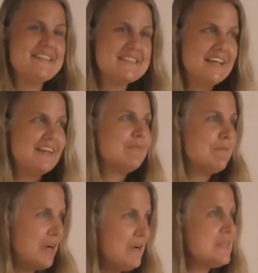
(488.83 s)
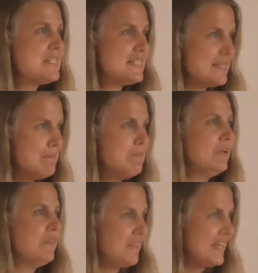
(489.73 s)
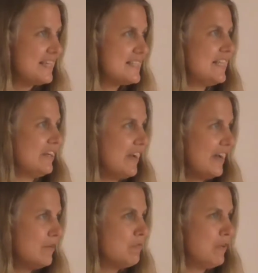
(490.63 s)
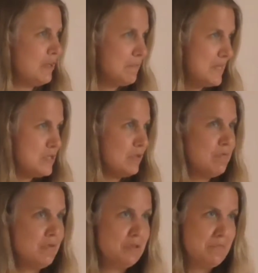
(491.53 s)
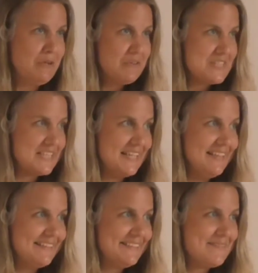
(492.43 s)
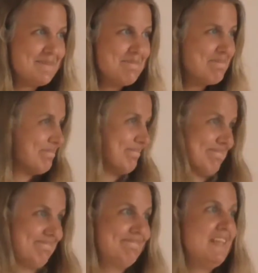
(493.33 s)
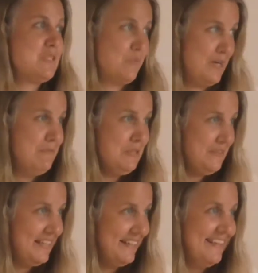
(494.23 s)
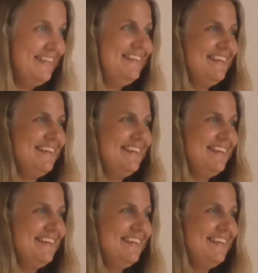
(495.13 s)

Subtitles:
It's like very simple things that are kind of fundamental for democracy. That's what I'm doing.